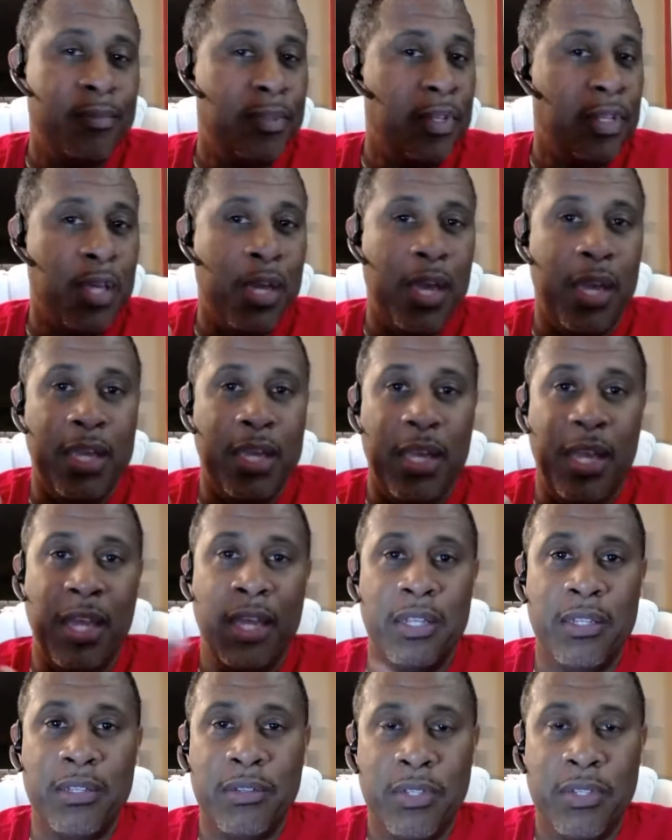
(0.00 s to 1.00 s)

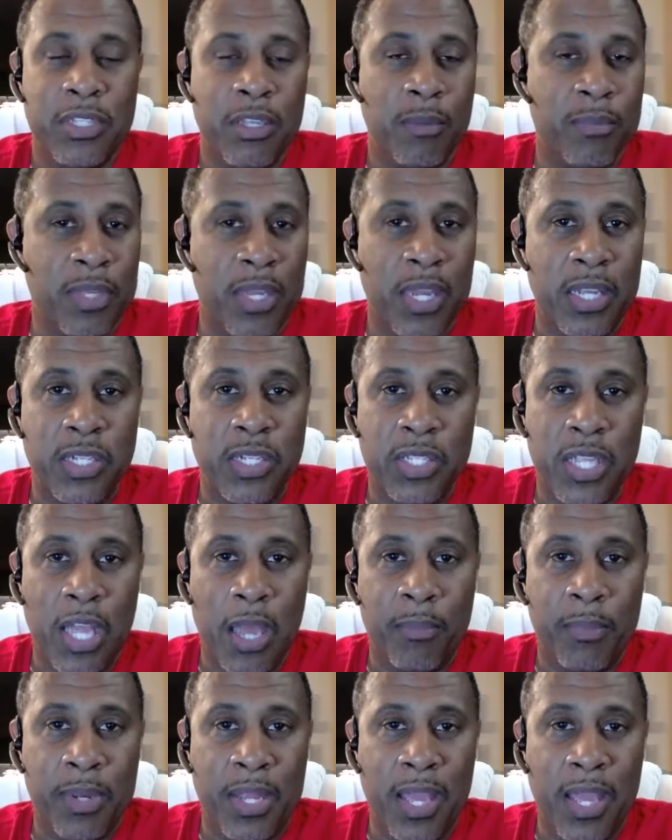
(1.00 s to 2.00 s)
Again, something I just
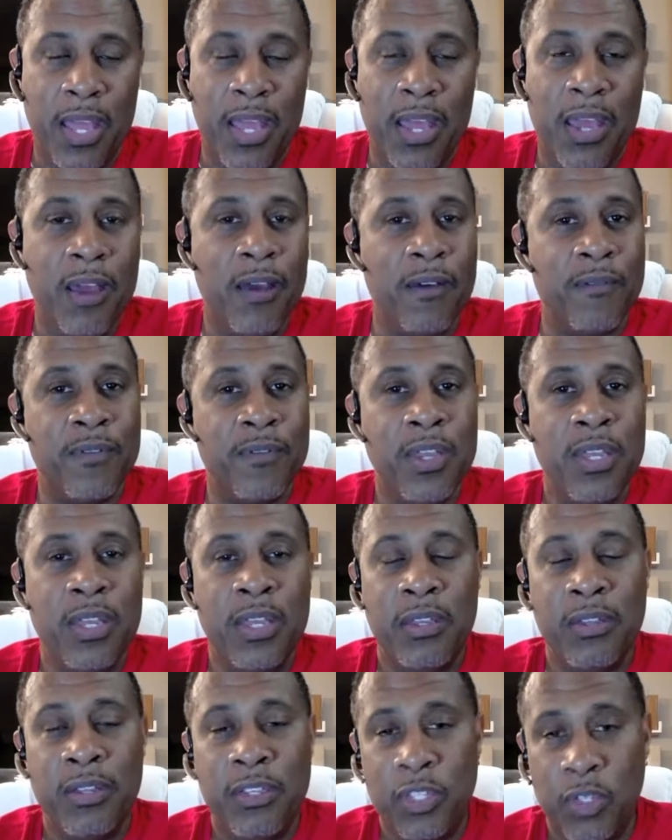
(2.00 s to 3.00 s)
happen to have.
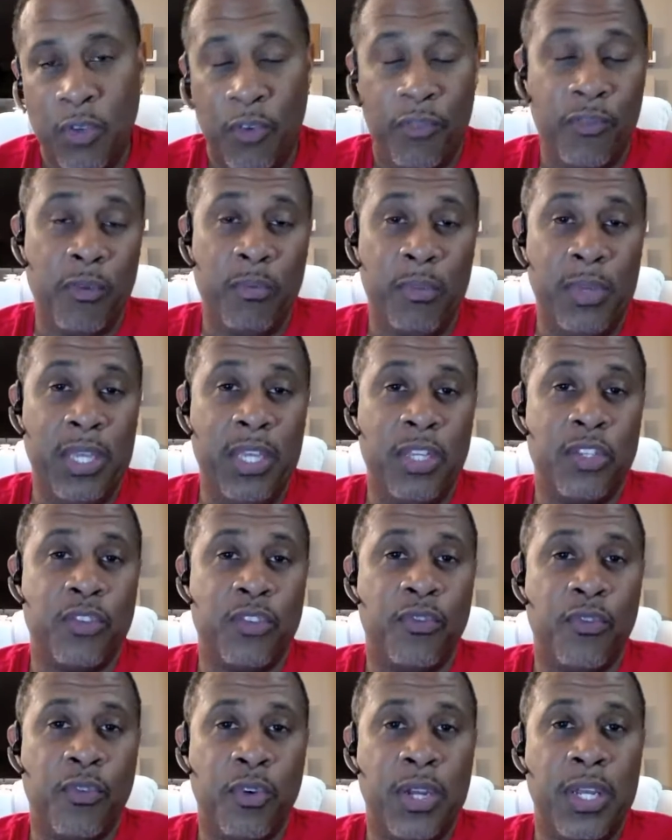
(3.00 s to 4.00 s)
So for me, it's
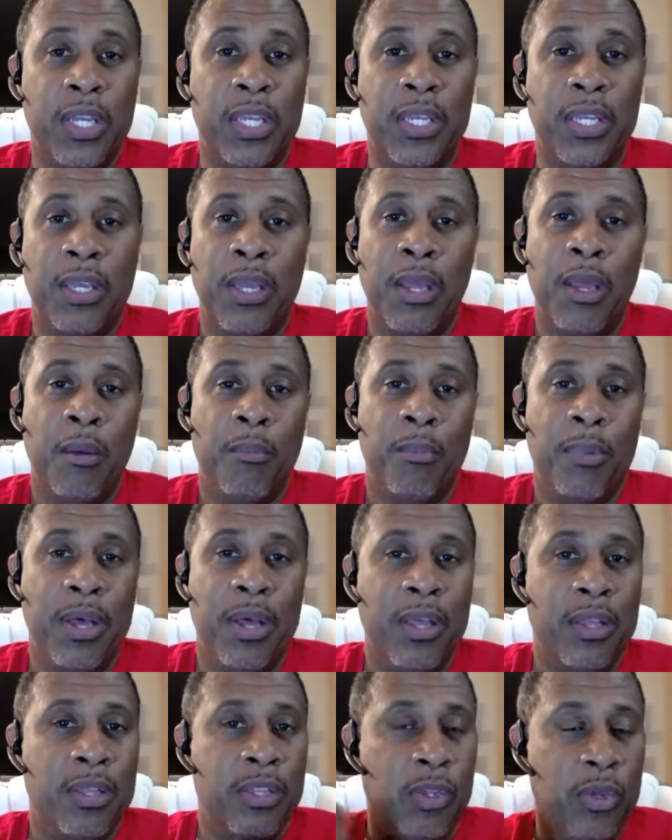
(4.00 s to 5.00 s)
free,
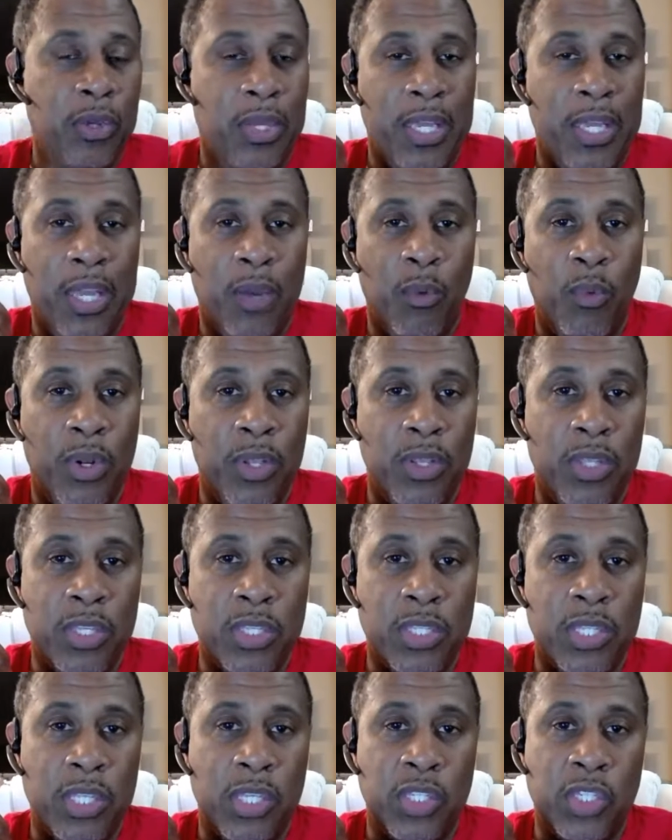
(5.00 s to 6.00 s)
but you can get one of these
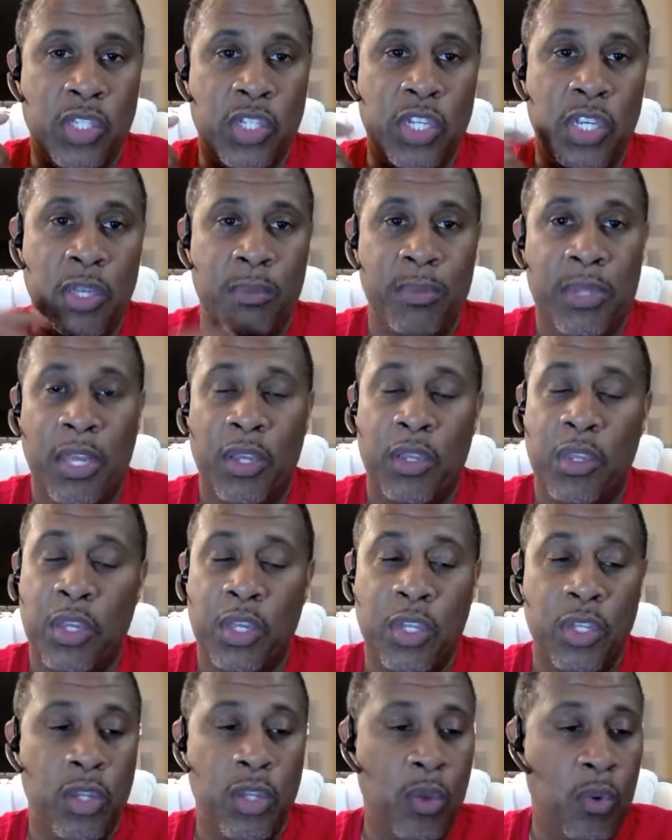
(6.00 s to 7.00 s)
things cheap. Now you can
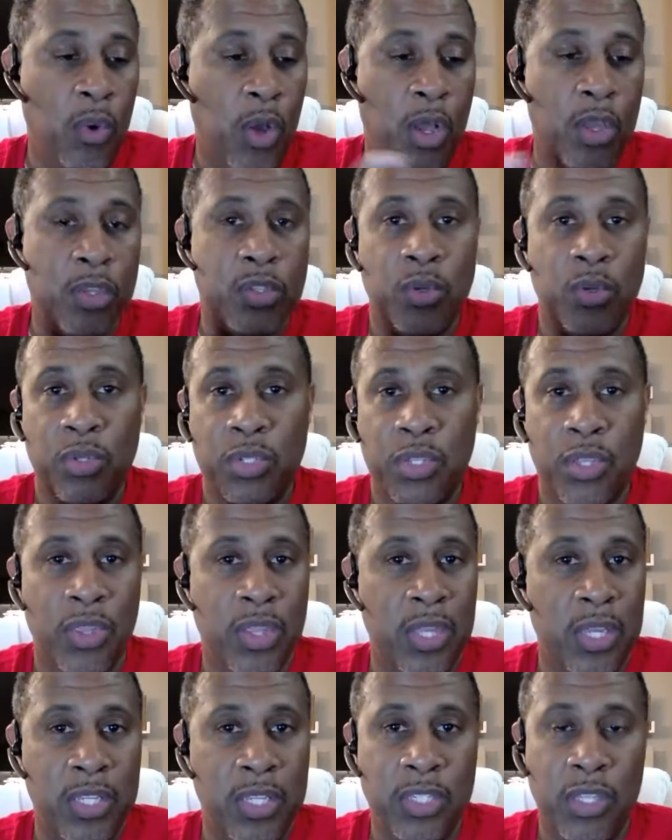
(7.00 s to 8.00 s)
do all sorts of
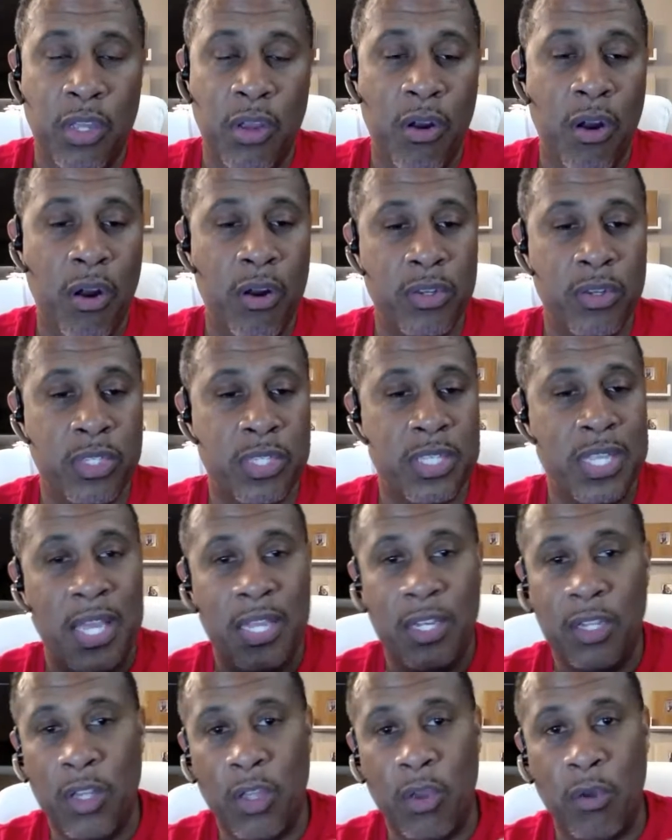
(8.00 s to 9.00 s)
things. There are
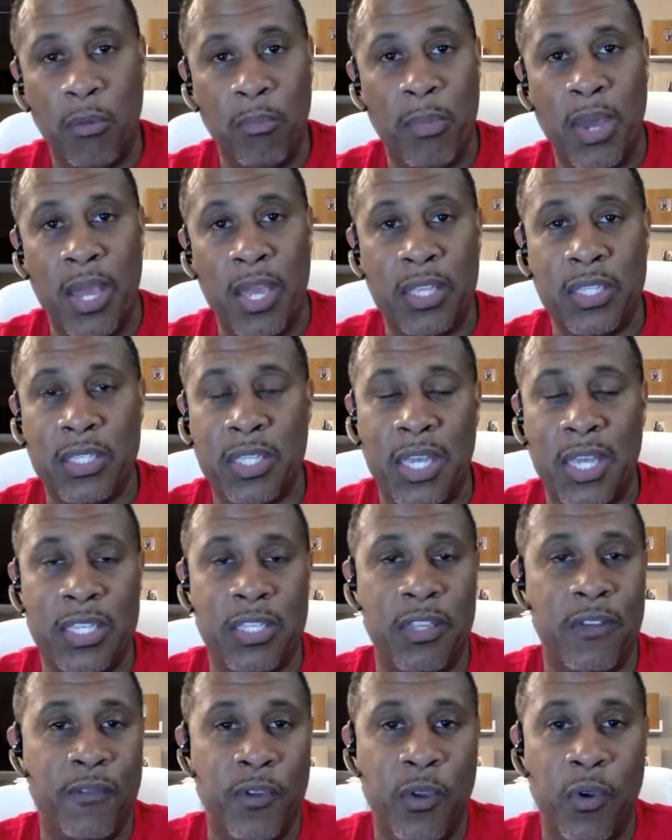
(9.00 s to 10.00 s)
standalone mics, as
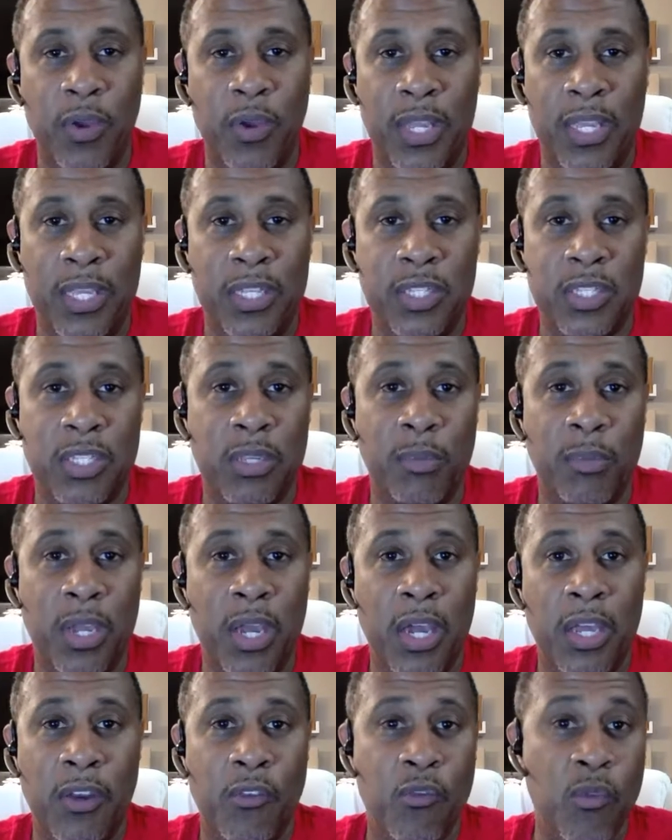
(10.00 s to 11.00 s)
if you're in some
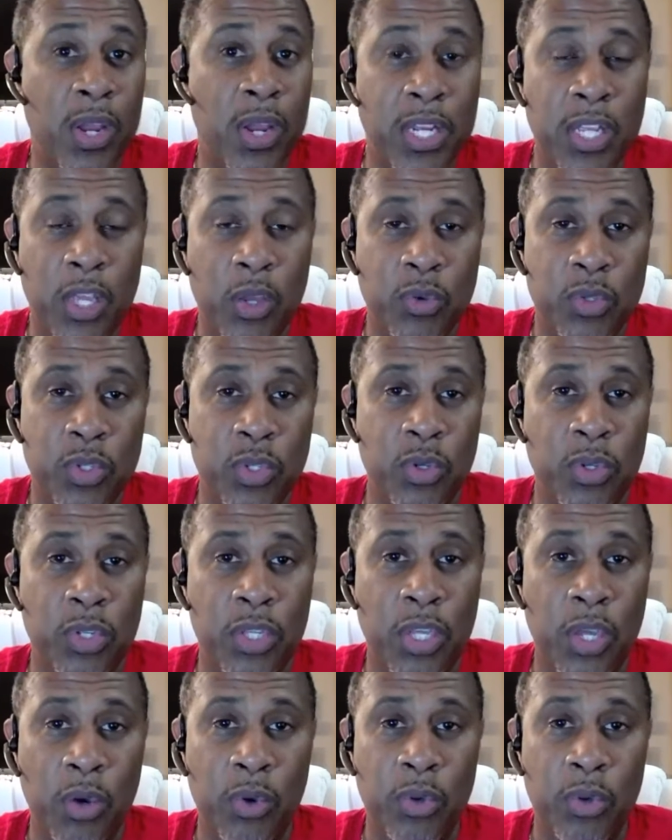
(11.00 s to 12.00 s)
kind of radio
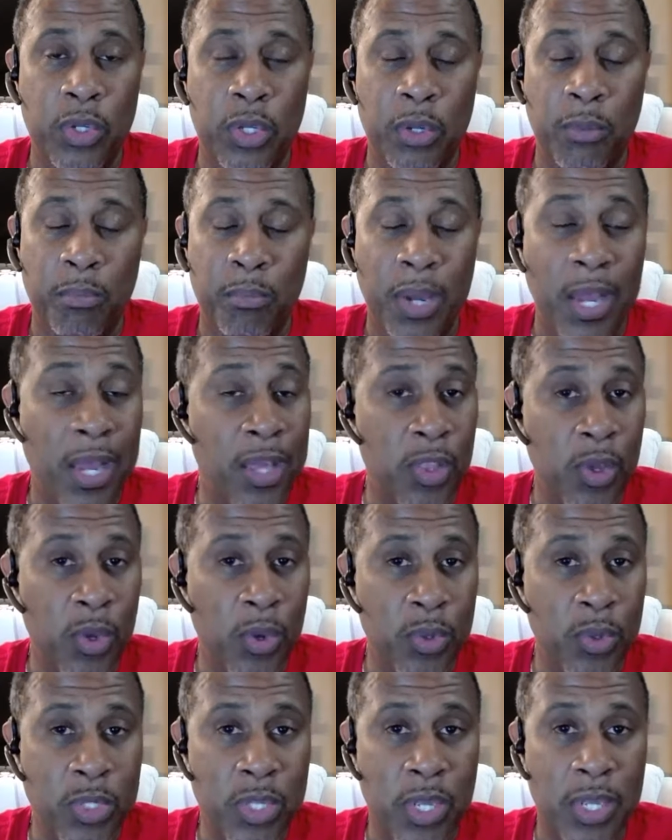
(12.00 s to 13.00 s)
studio. You buy
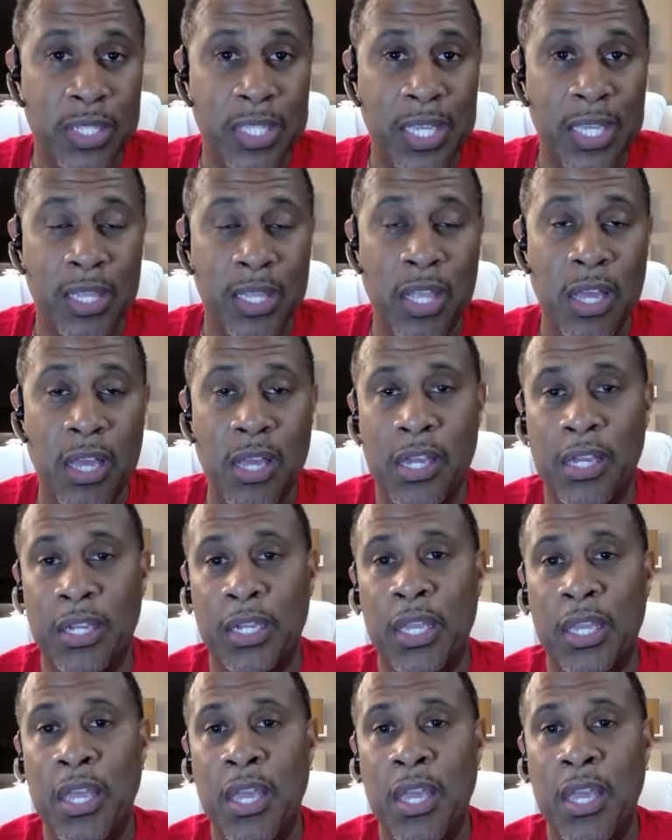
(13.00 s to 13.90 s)
those all day long.